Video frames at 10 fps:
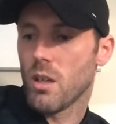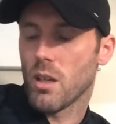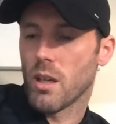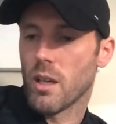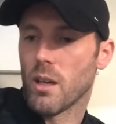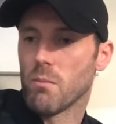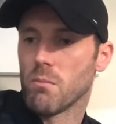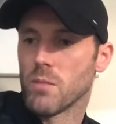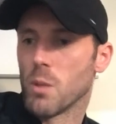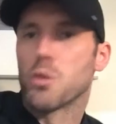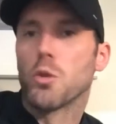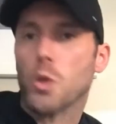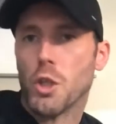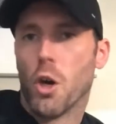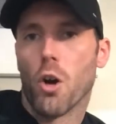There was no
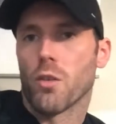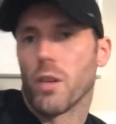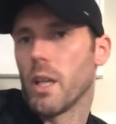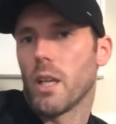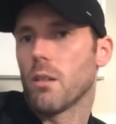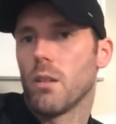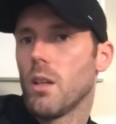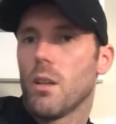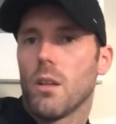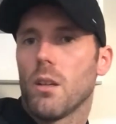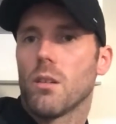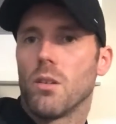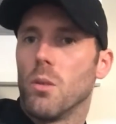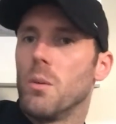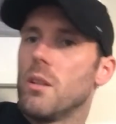shock, really. You
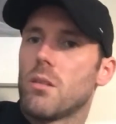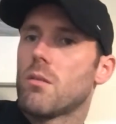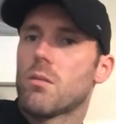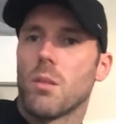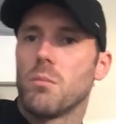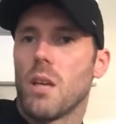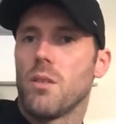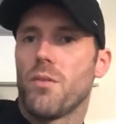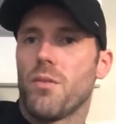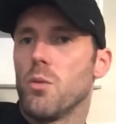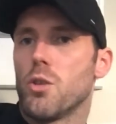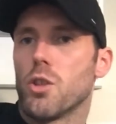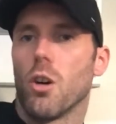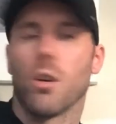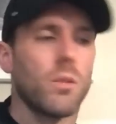know, when sometimes you feel
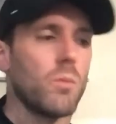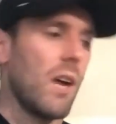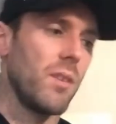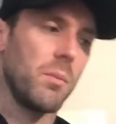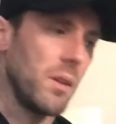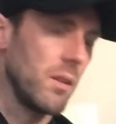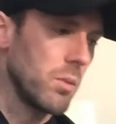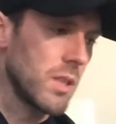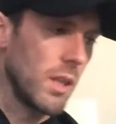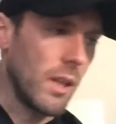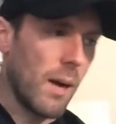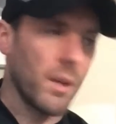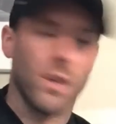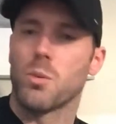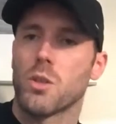shock and whatever, but it wasn't like that,
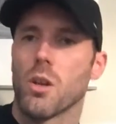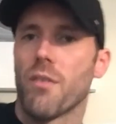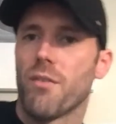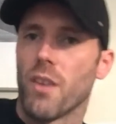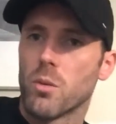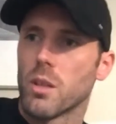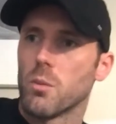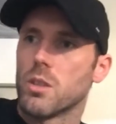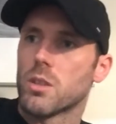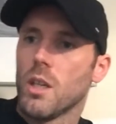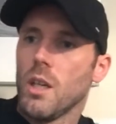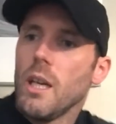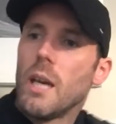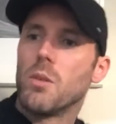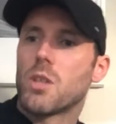because we sort of felt it
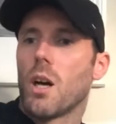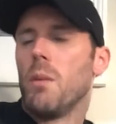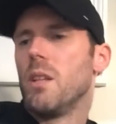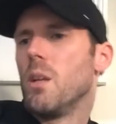was coming.